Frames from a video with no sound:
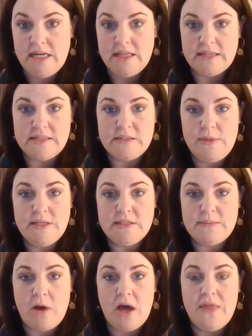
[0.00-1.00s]
that sweet
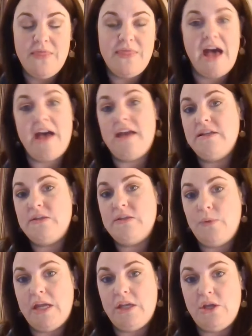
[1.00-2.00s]
spot, that is
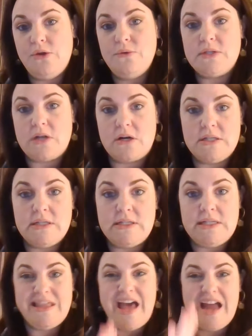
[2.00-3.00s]
when you start to
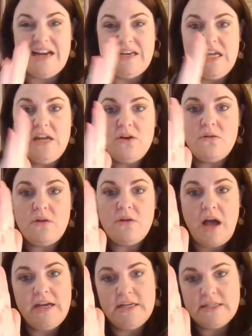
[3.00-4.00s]
see that needle
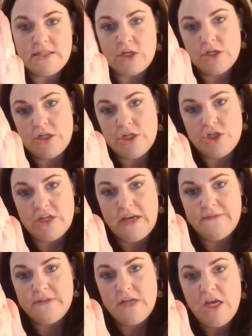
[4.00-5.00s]
kind of start to
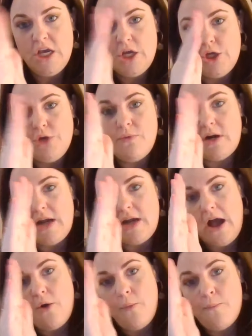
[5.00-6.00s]
shift. You are
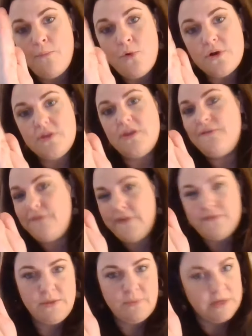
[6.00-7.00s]
now more than
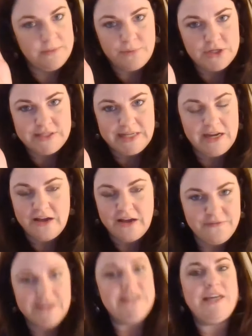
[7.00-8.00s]
51%
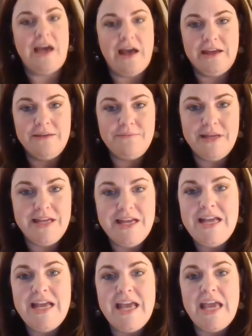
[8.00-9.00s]
of the time
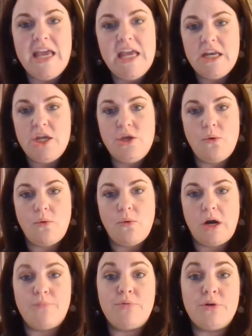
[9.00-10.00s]
in
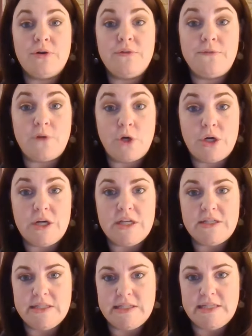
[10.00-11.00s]
your preferred
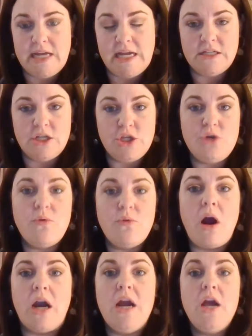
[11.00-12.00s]
state. You
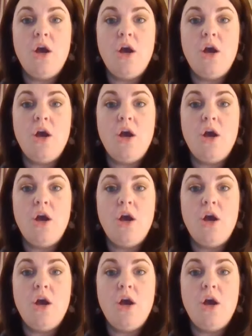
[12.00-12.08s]
are